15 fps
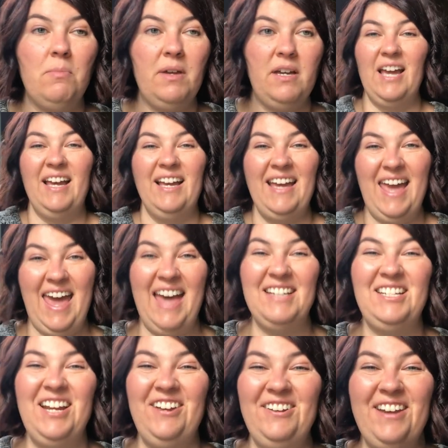because
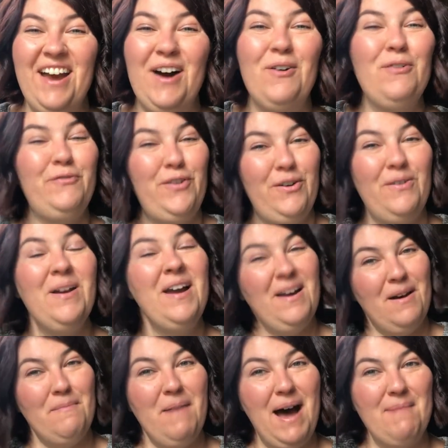as you know, if you,
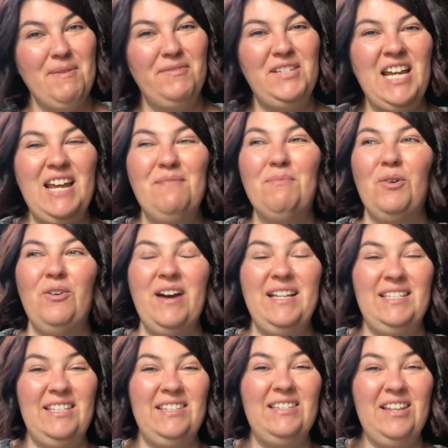a mom of teen
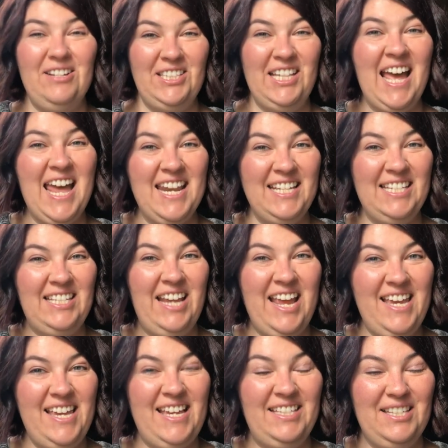boys, they're kind of
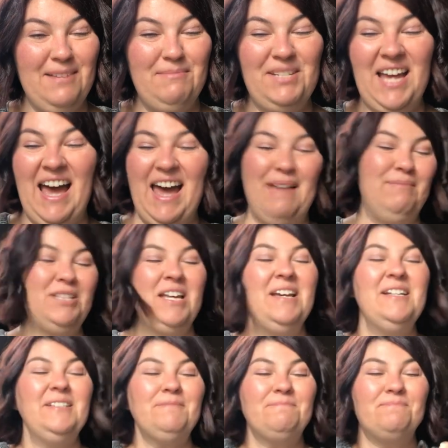stinky sometimes.
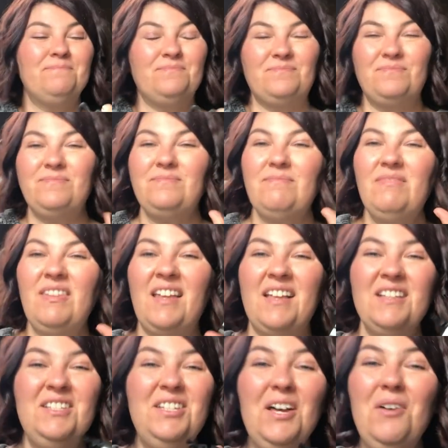
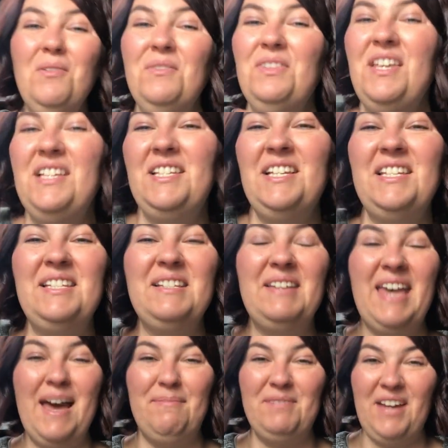So this has
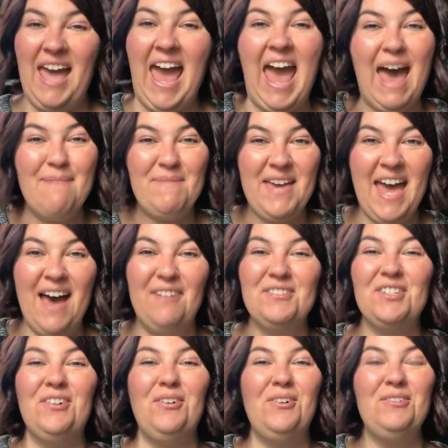kept a happy
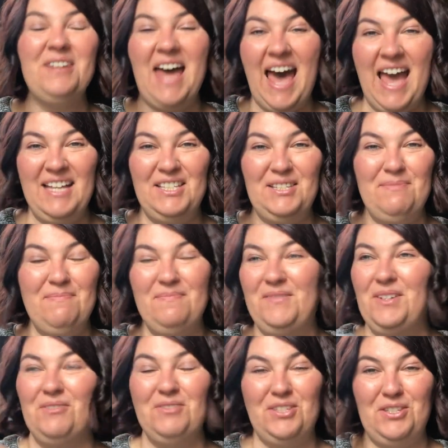household. I sm
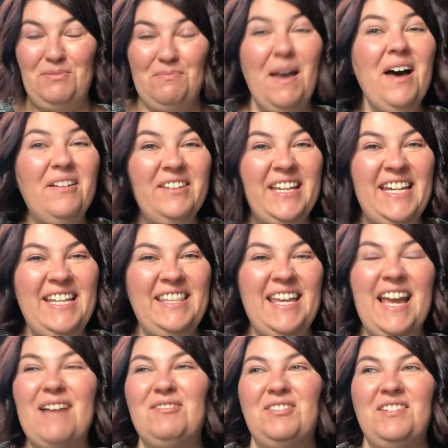don't smell
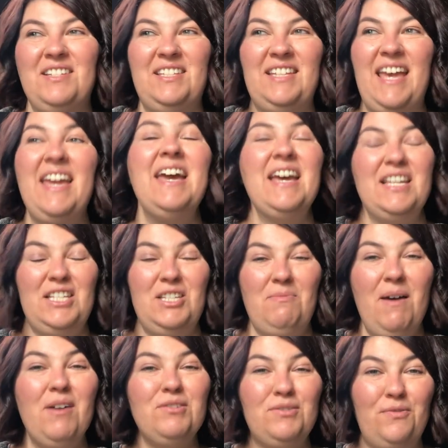anything. I was going to say
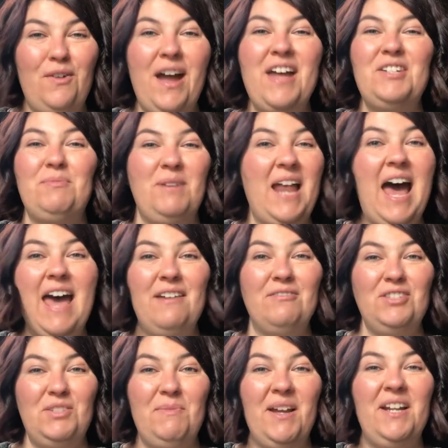smells fresh, but I
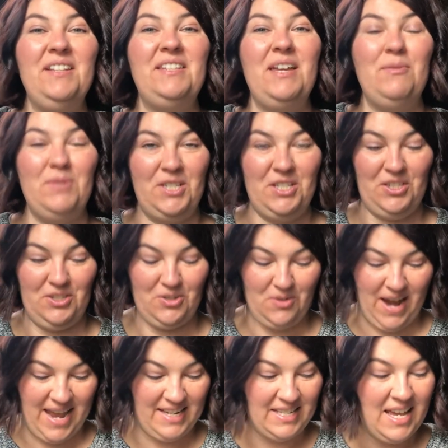don't smell anything, which is
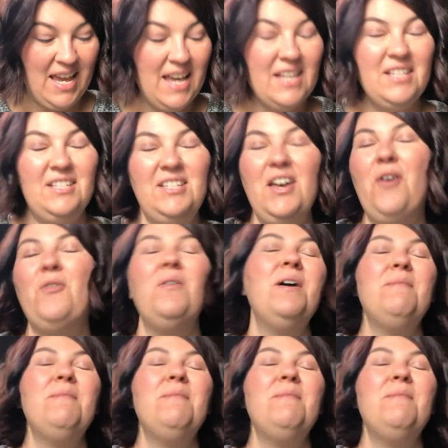great. So